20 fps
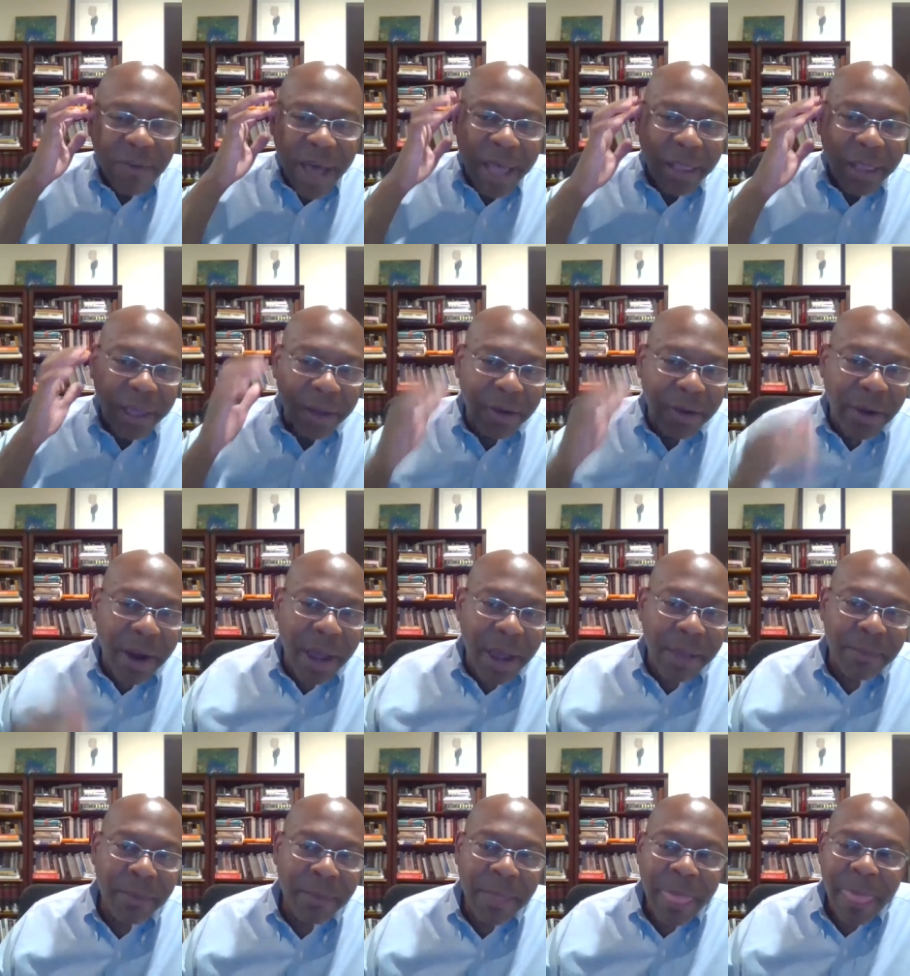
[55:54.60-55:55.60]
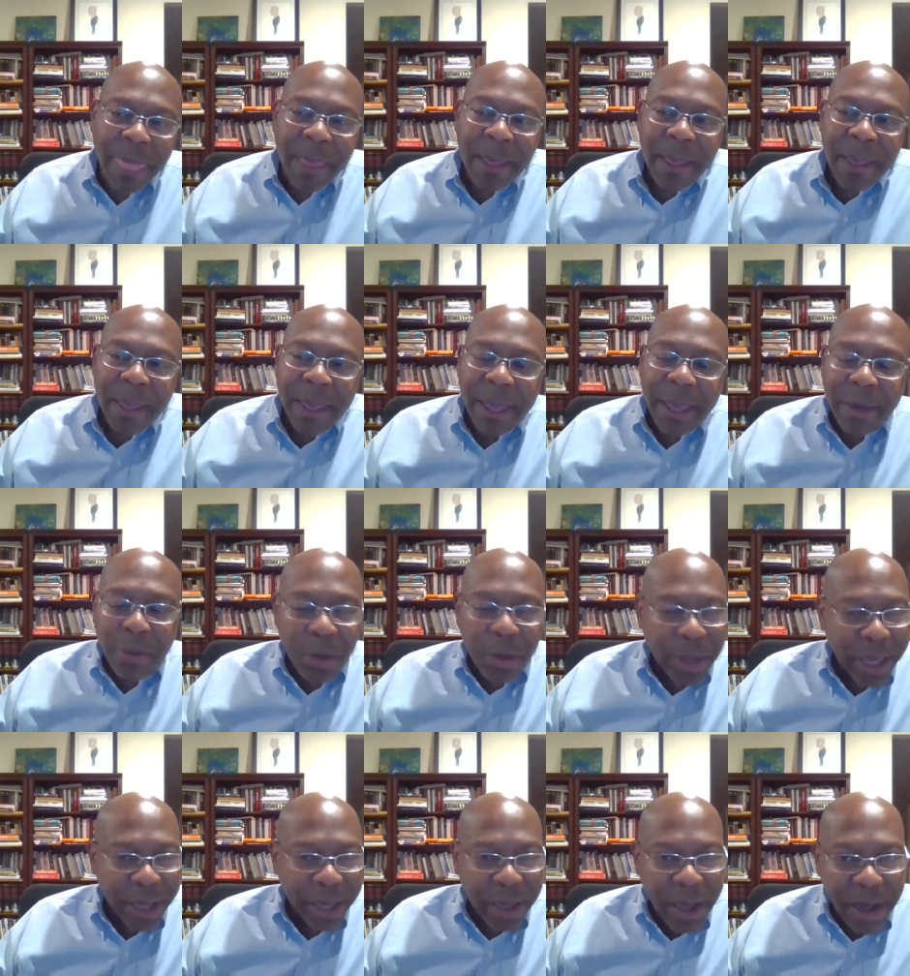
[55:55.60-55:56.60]
violent crime. It
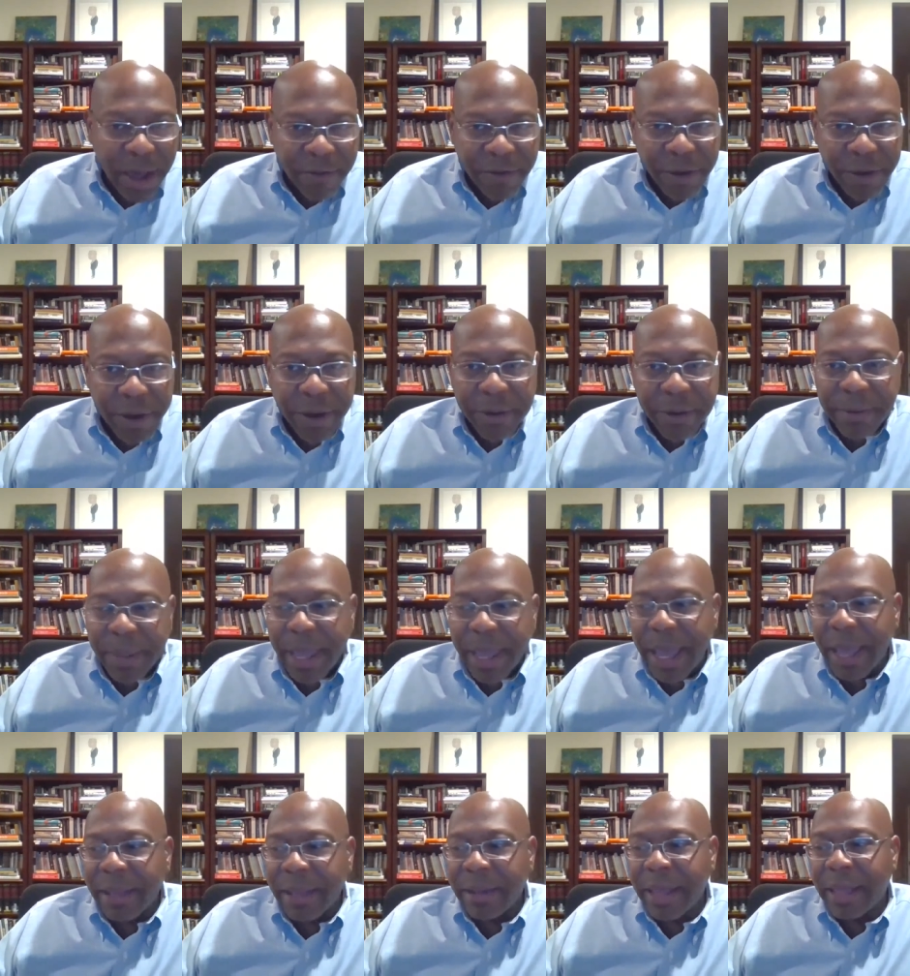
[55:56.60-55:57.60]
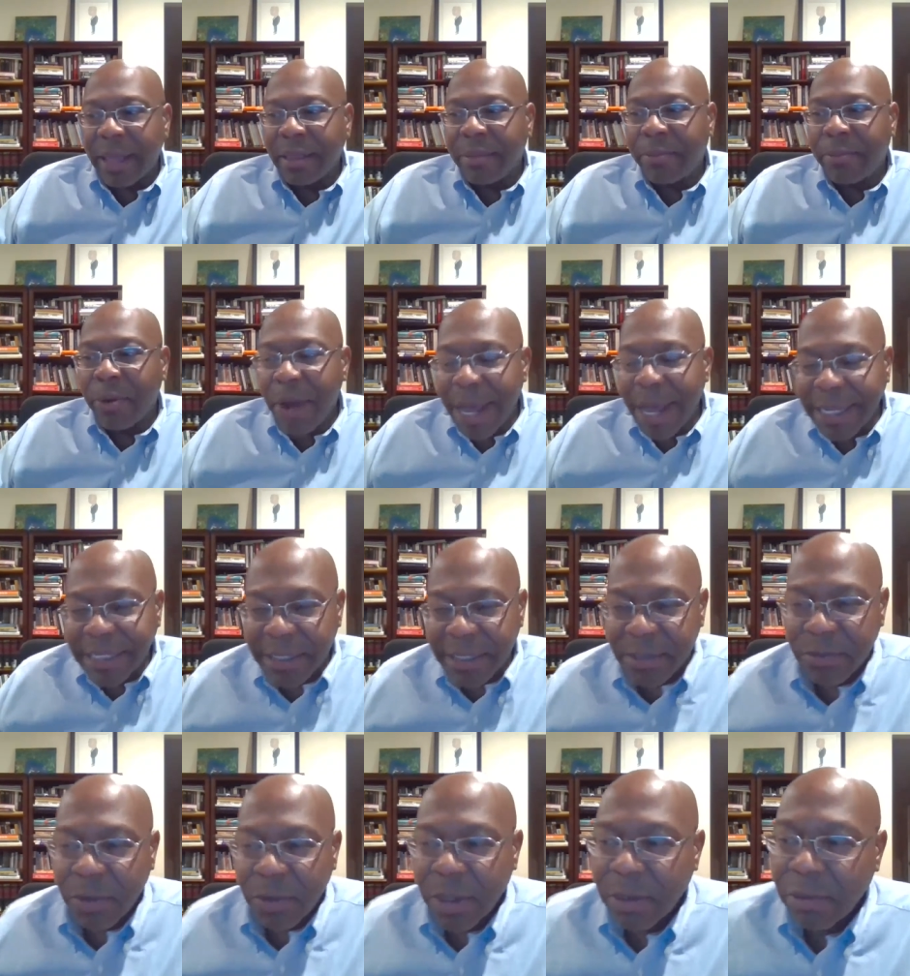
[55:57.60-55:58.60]
will get covered, and, and the
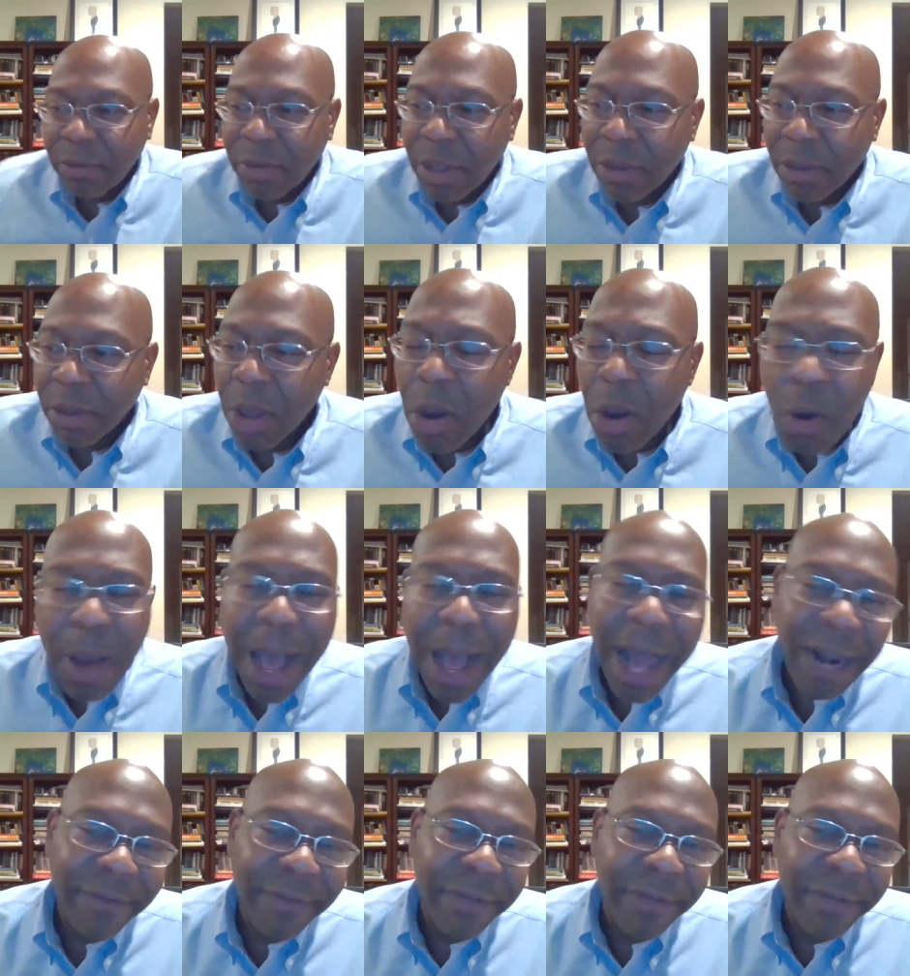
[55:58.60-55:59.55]
press will, will go out